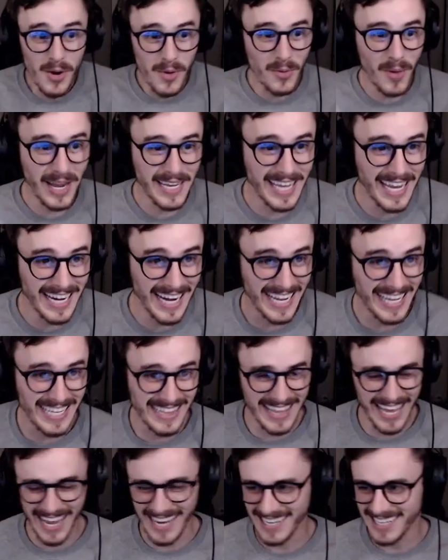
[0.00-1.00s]
Why can't I get
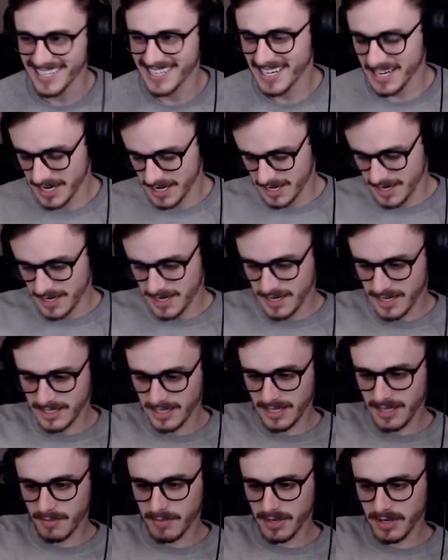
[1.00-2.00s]
that? Is
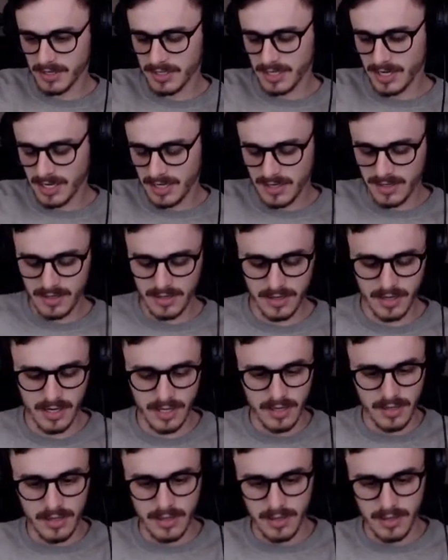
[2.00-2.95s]
that the bigger side? Okay.